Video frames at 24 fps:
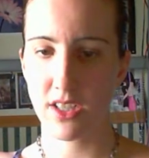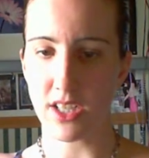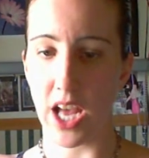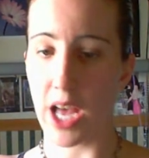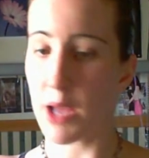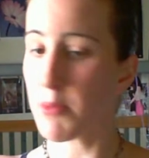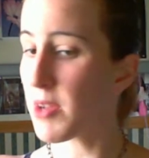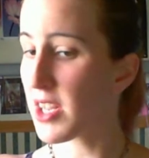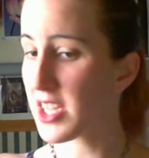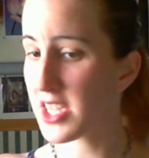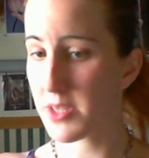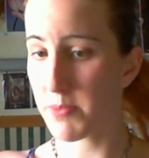I'm
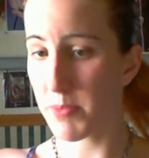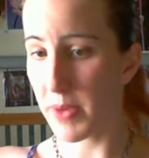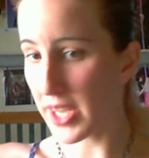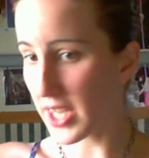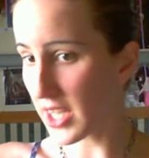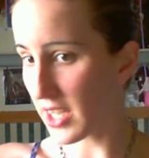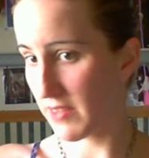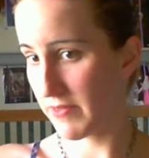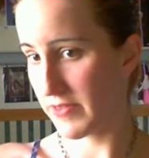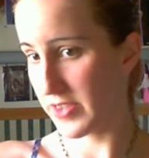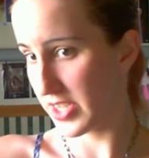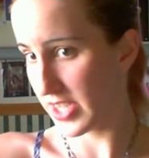not
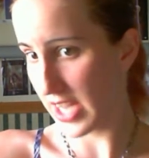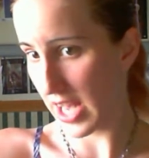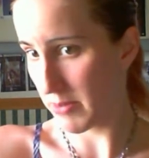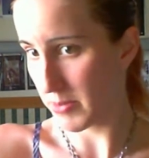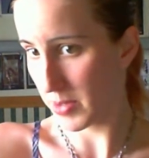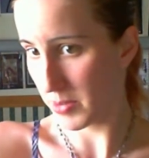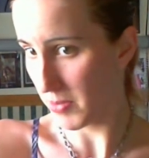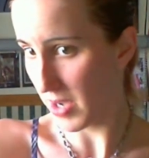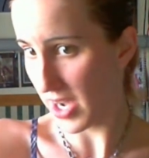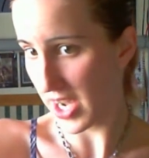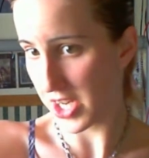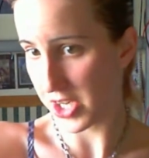speaking for Sammy,
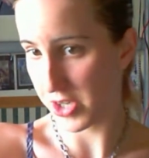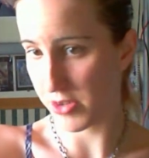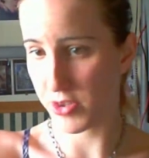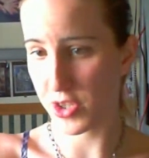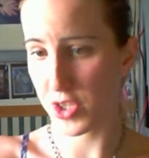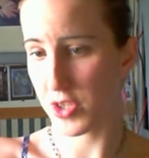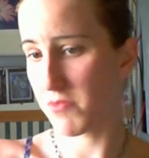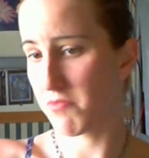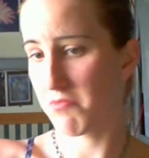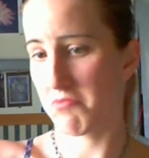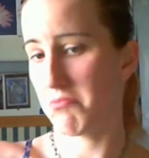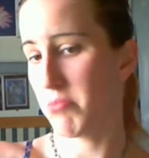mind you,
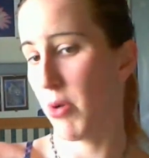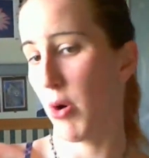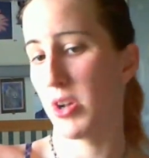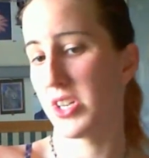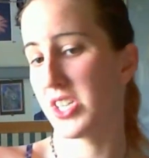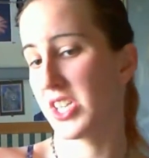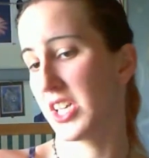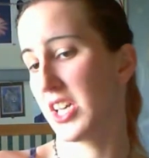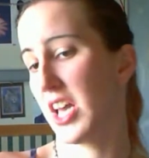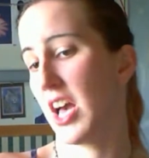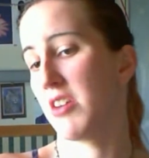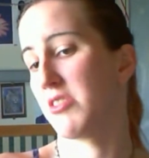just
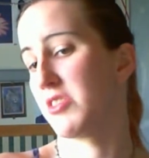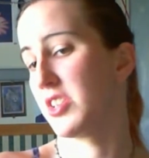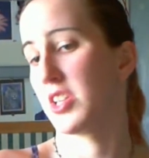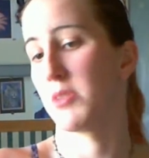pointing out the